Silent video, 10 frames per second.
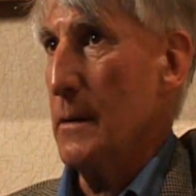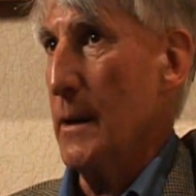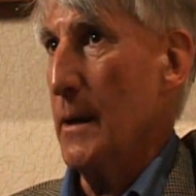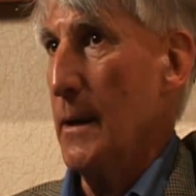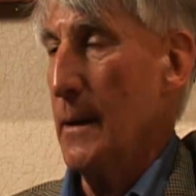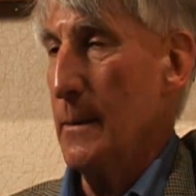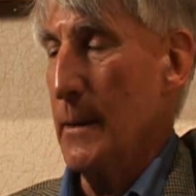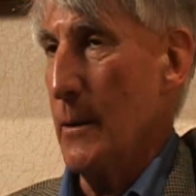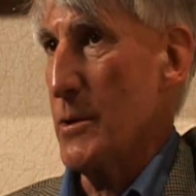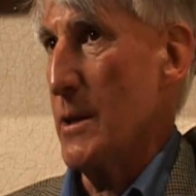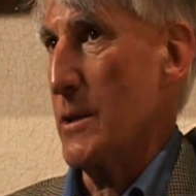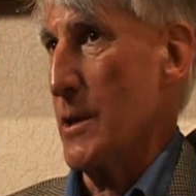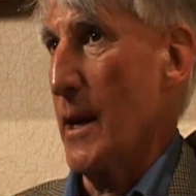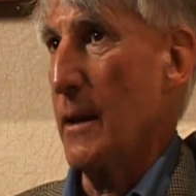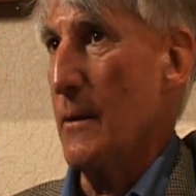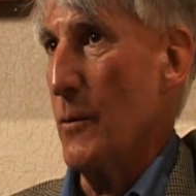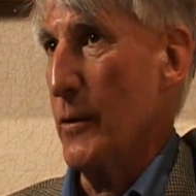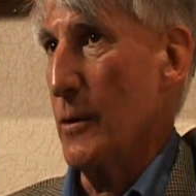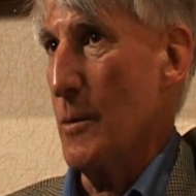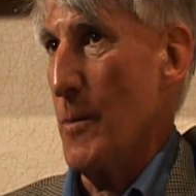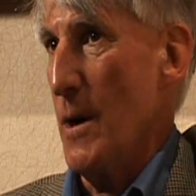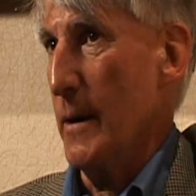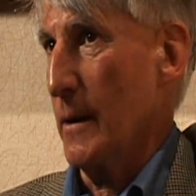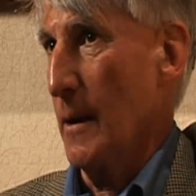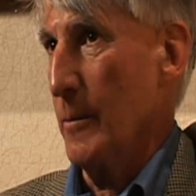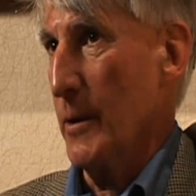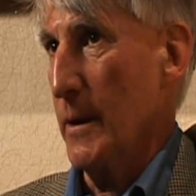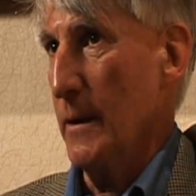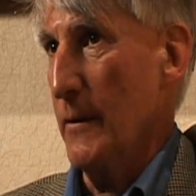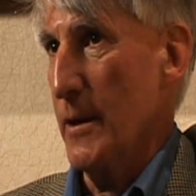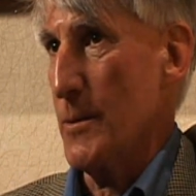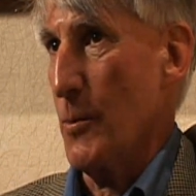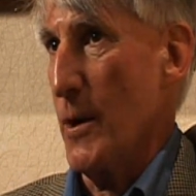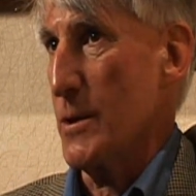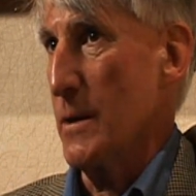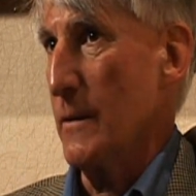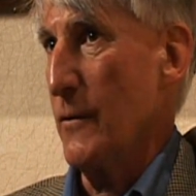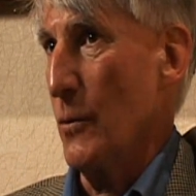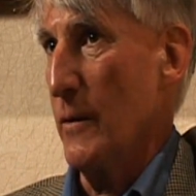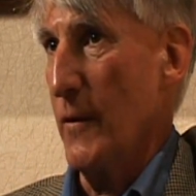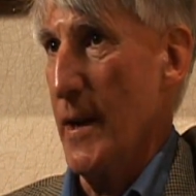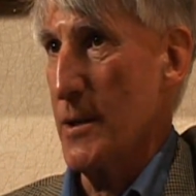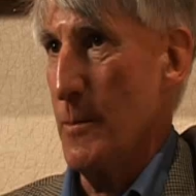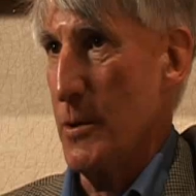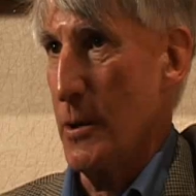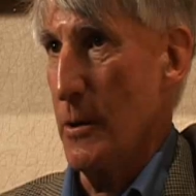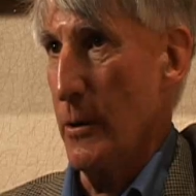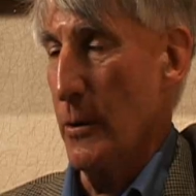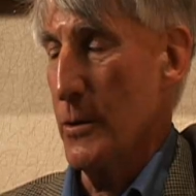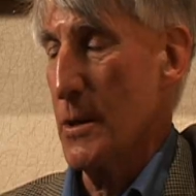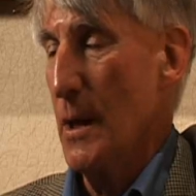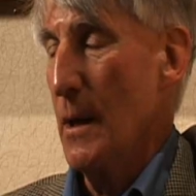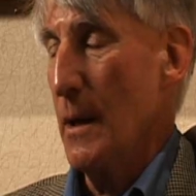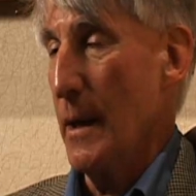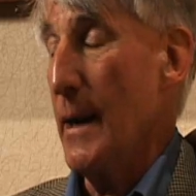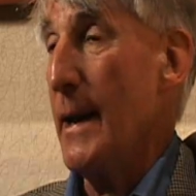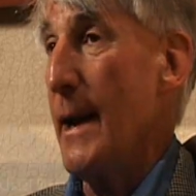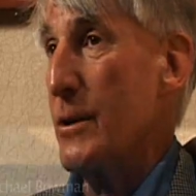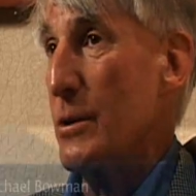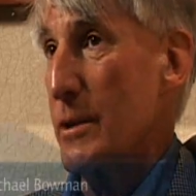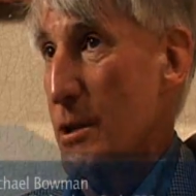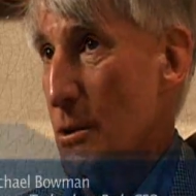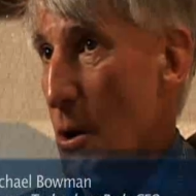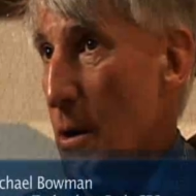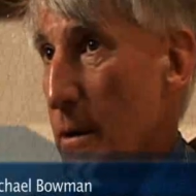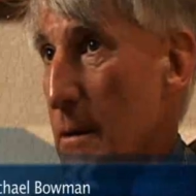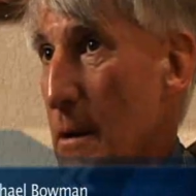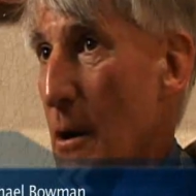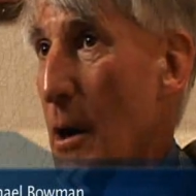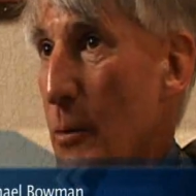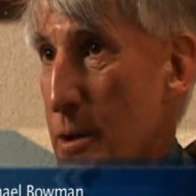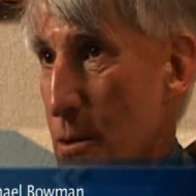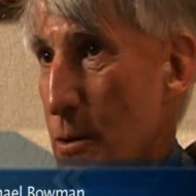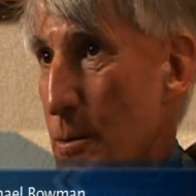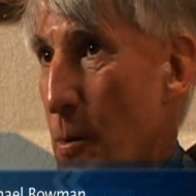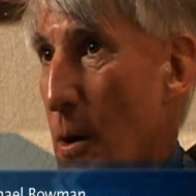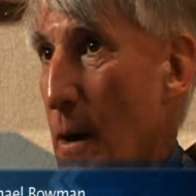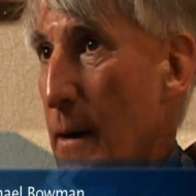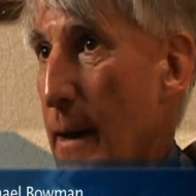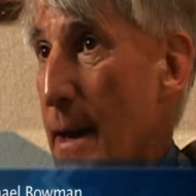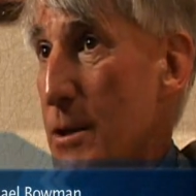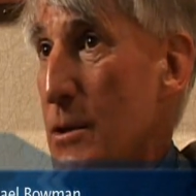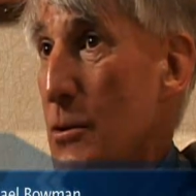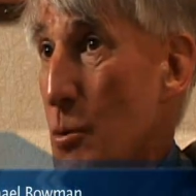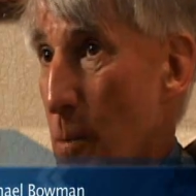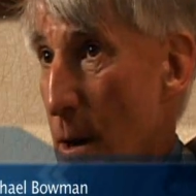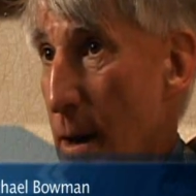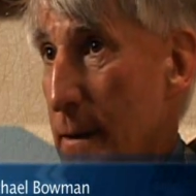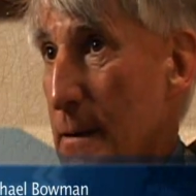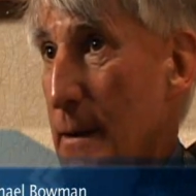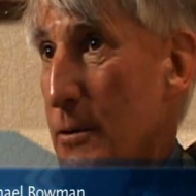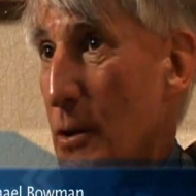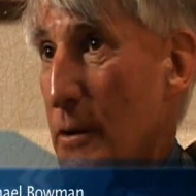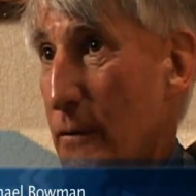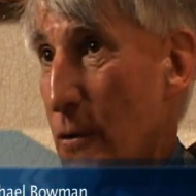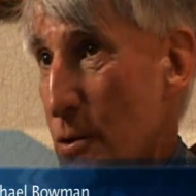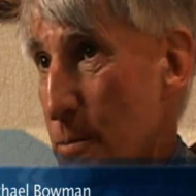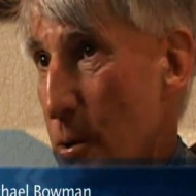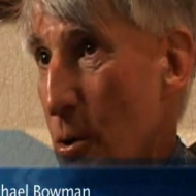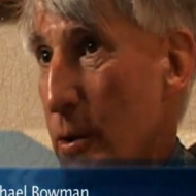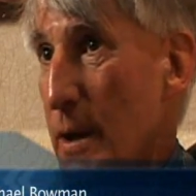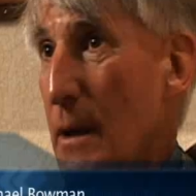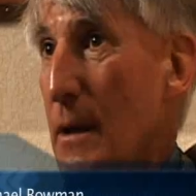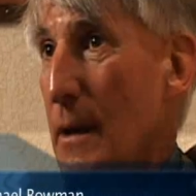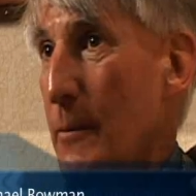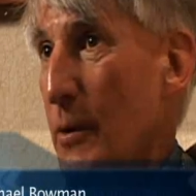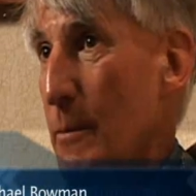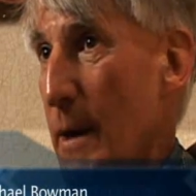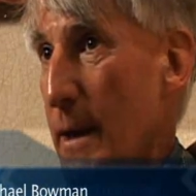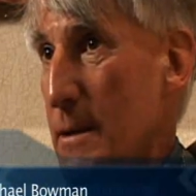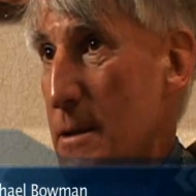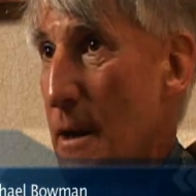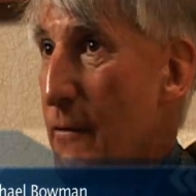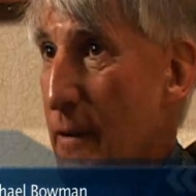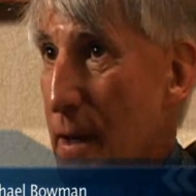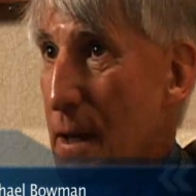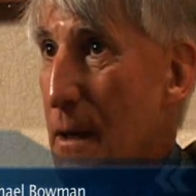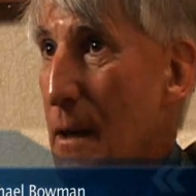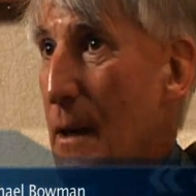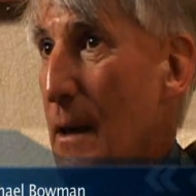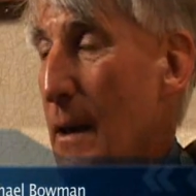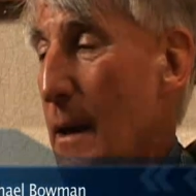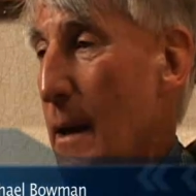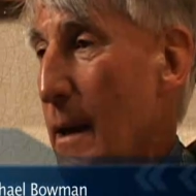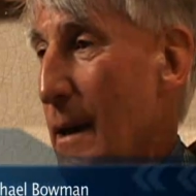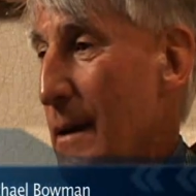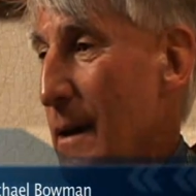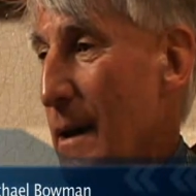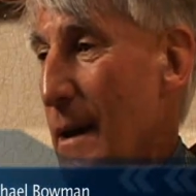I was an executive with the DuPont company, a vice president for advanced materials, and I actually started our research park as DuPont. I took the first building, I put my stuff in it, and